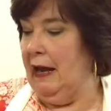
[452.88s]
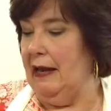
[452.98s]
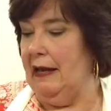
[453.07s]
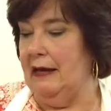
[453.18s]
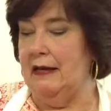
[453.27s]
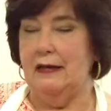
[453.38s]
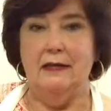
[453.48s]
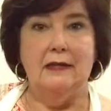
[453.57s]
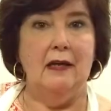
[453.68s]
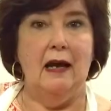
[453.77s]
It
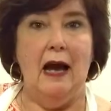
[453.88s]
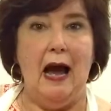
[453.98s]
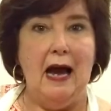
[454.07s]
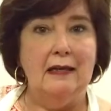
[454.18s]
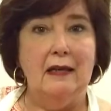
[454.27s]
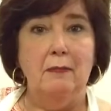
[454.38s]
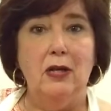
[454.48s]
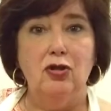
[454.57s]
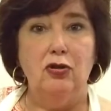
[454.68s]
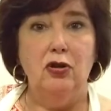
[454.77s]
is. I did
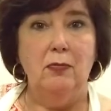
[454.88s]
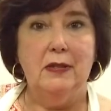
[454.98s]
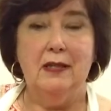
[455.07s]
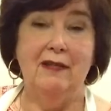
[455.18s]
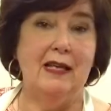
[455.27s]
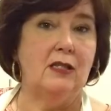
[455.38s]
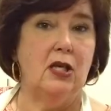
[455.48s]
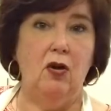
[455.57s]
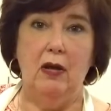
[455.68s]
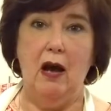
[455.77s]
mushrooms. That's
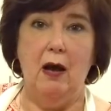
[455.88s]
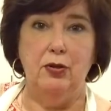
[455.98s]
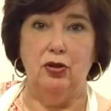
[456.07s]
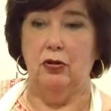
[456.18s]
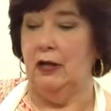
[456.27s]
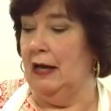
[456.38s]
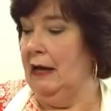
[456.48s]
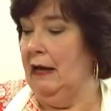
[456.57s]
totally optional.